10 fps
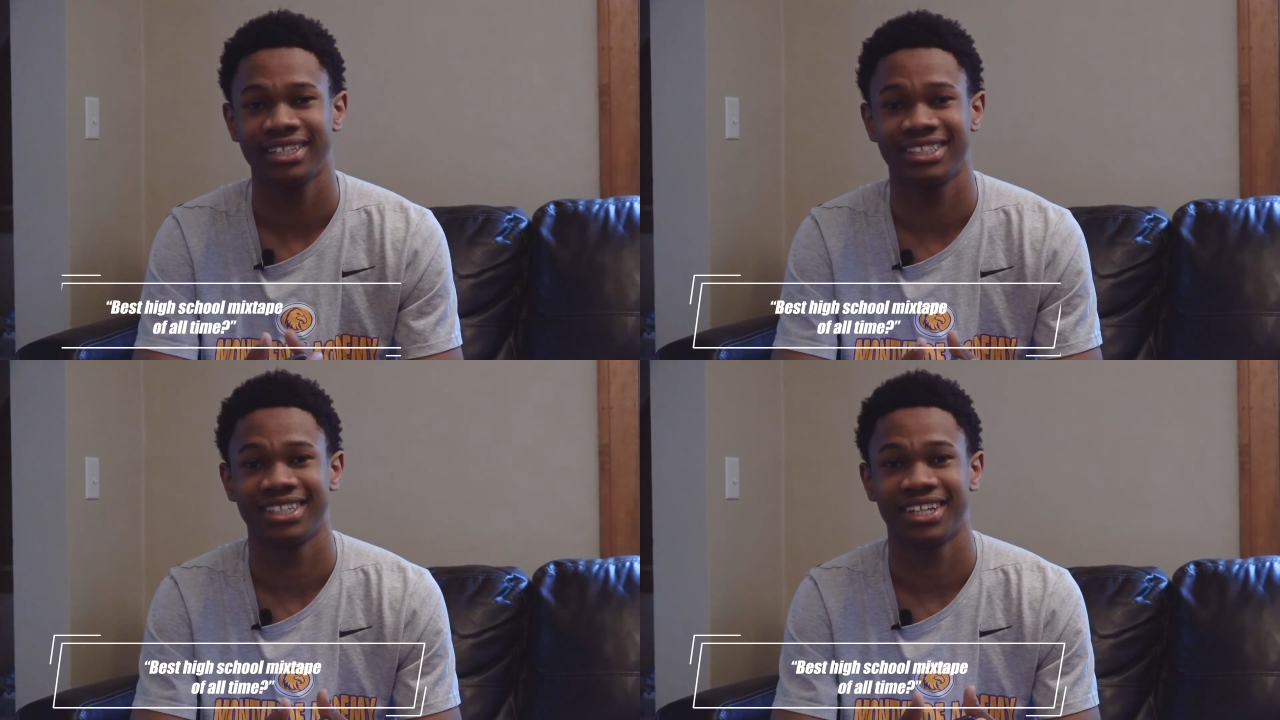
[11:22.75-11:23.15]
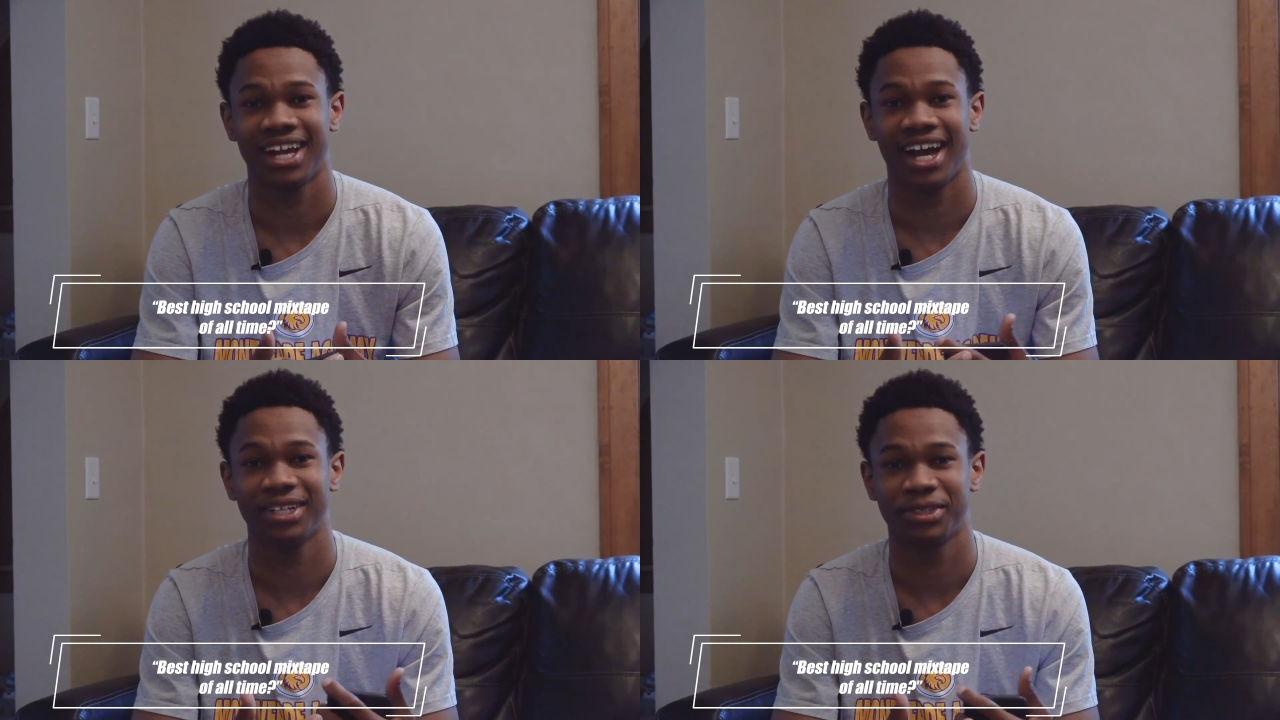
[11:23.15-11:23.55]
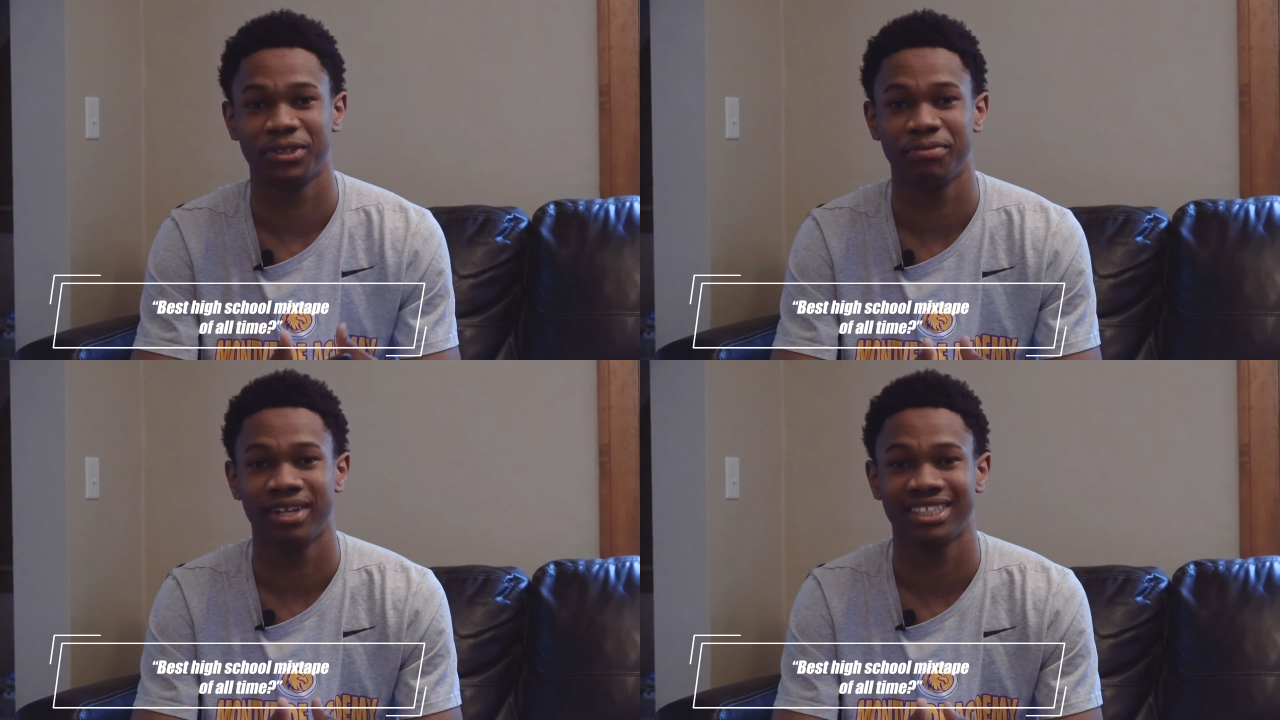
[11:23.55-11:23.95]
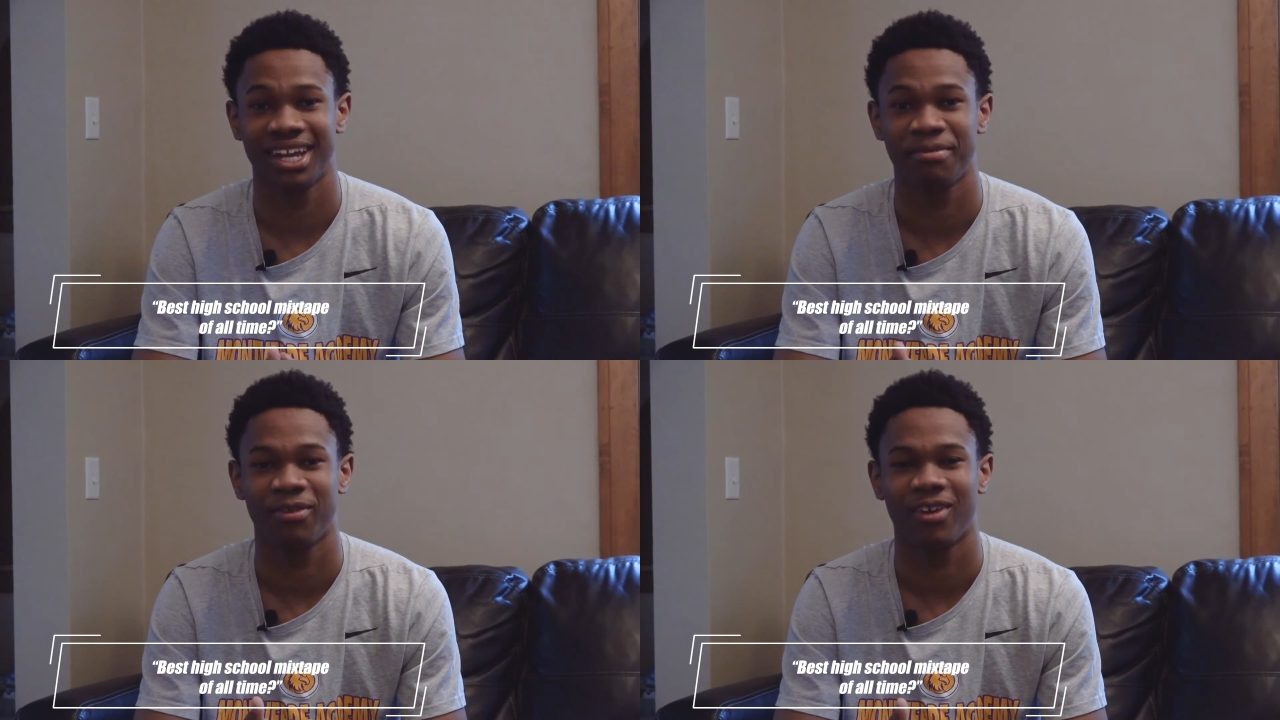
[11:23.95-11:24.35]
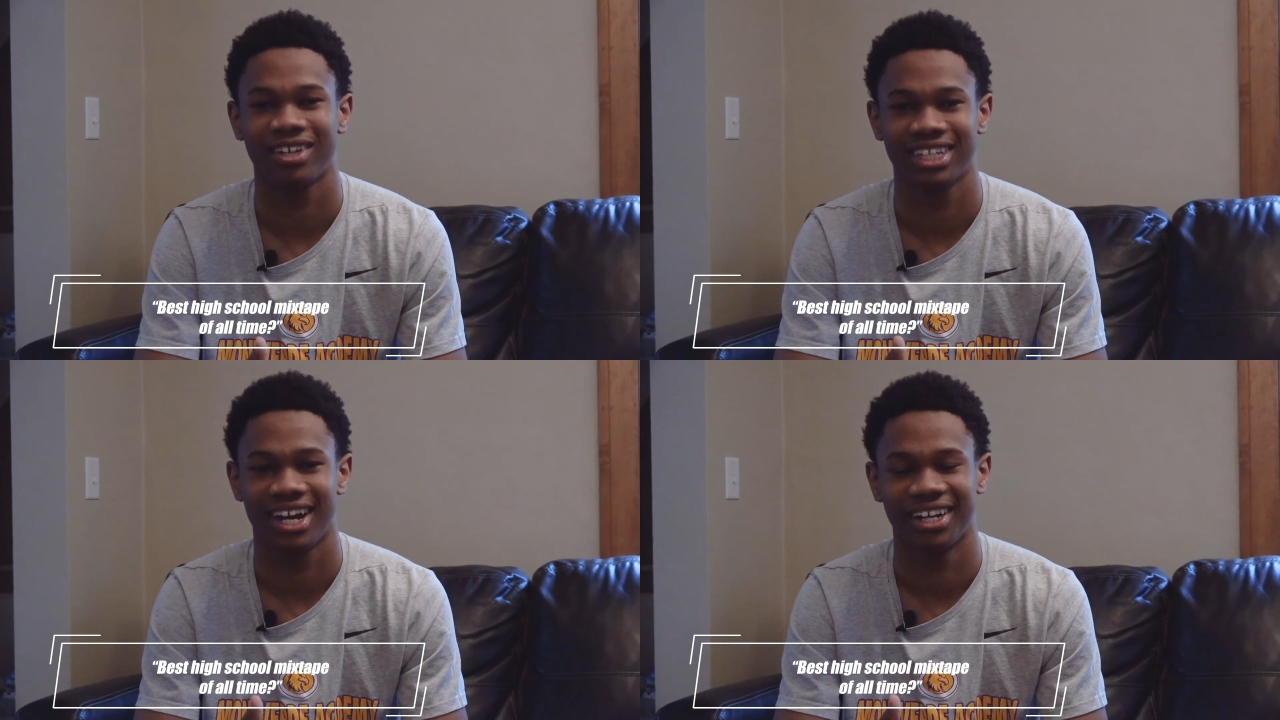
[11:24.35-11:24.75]
Best high school mixtape
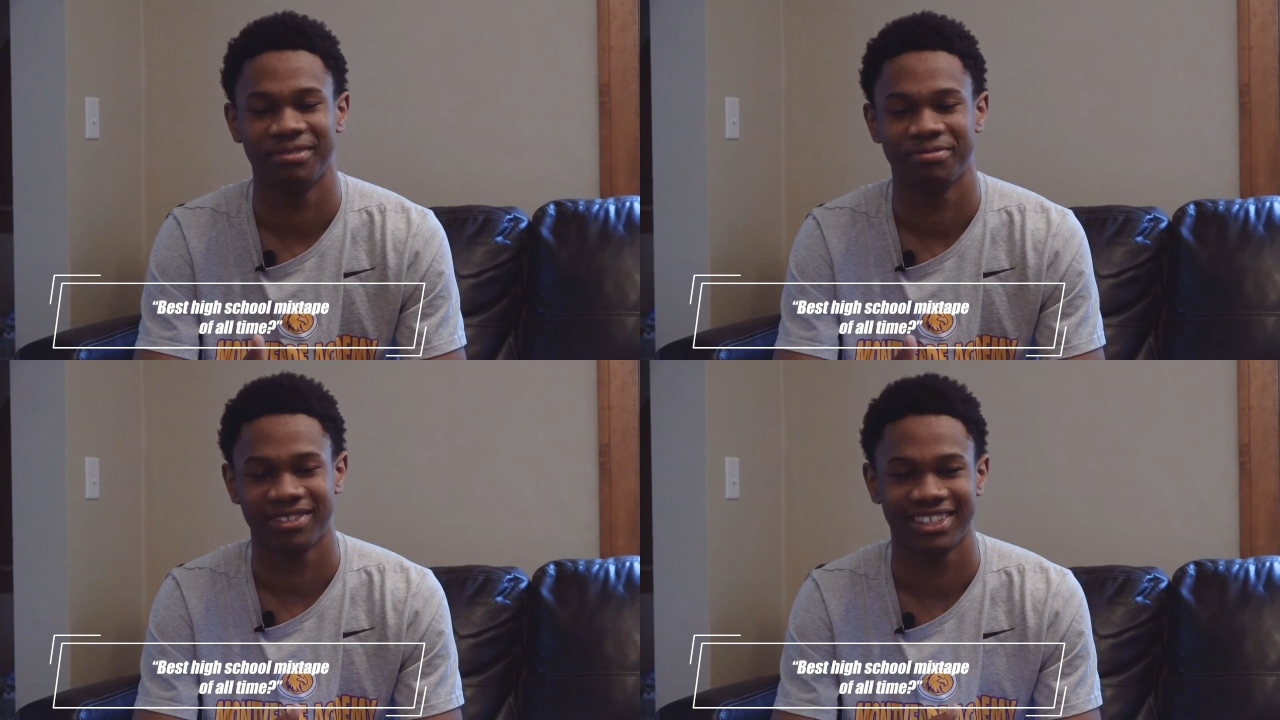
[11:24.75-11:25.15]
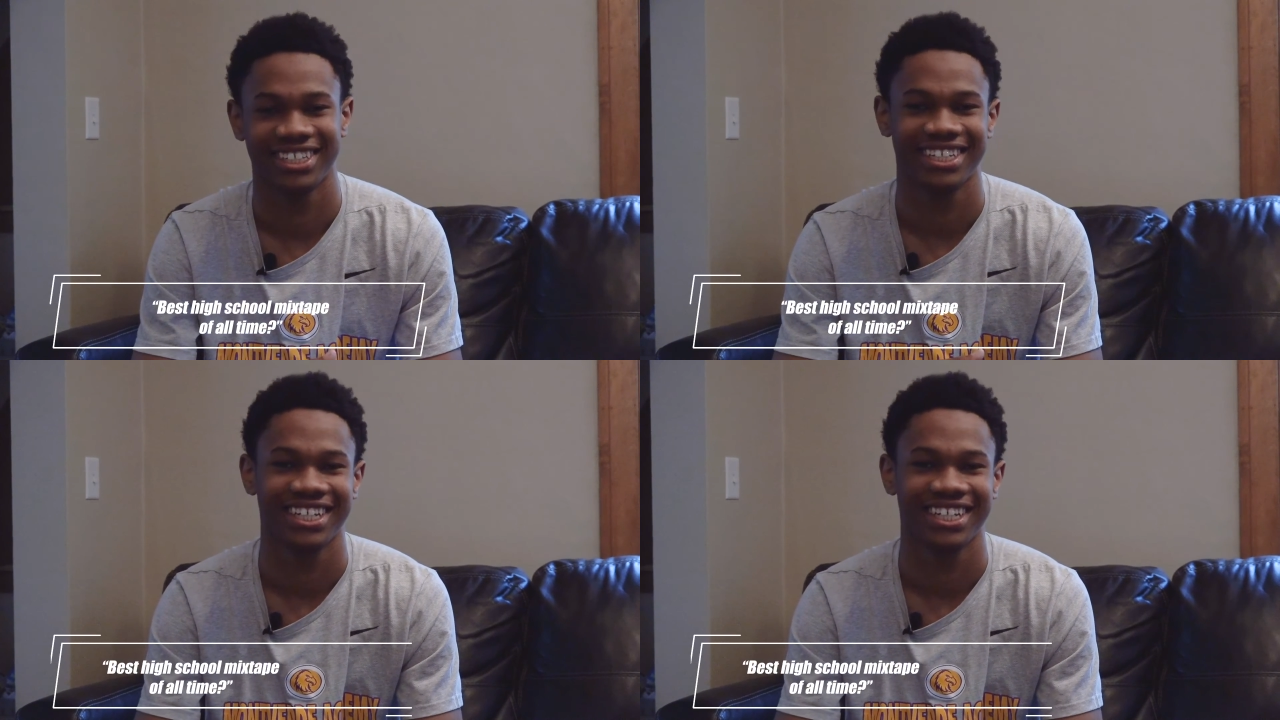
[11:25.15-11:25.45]
of all time.